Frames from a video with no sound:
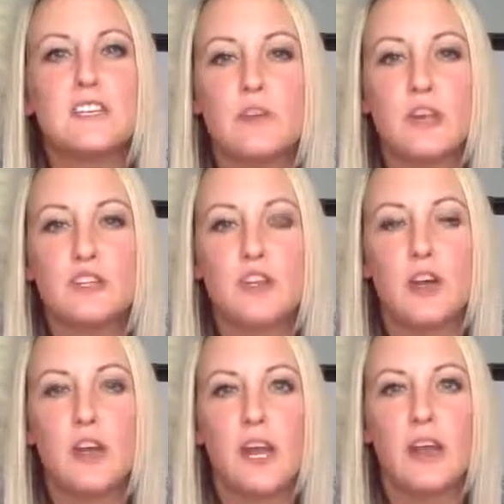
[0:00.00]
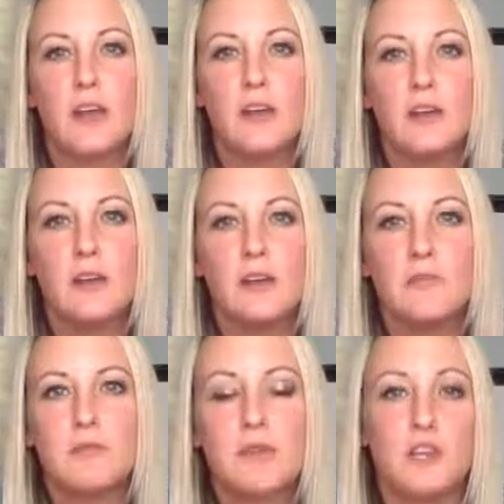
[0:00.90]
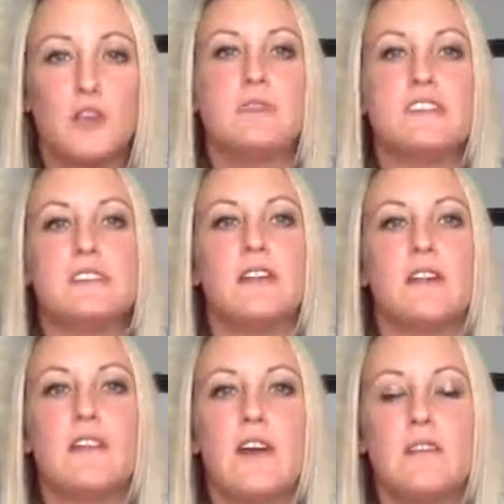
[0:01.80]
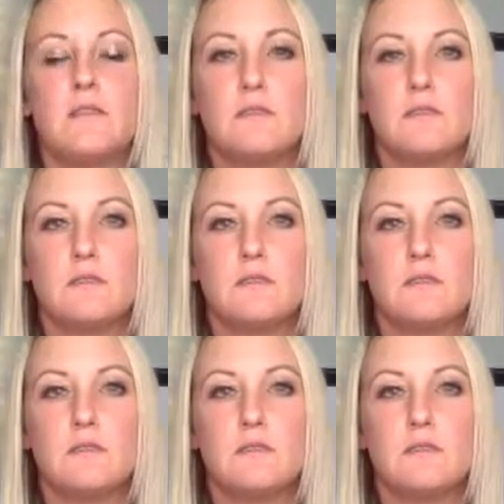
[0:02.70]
chimichurri. Can you be selling that?